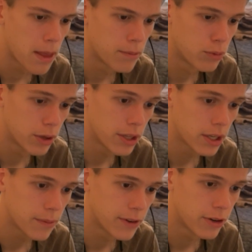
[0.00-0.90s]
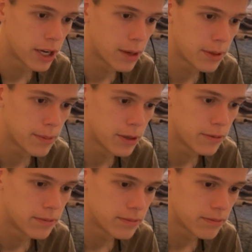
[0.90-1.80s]
But one thing I'm very happy about
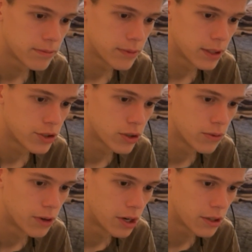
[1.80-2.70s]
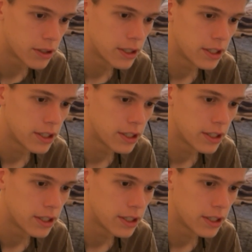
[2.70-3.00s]
so far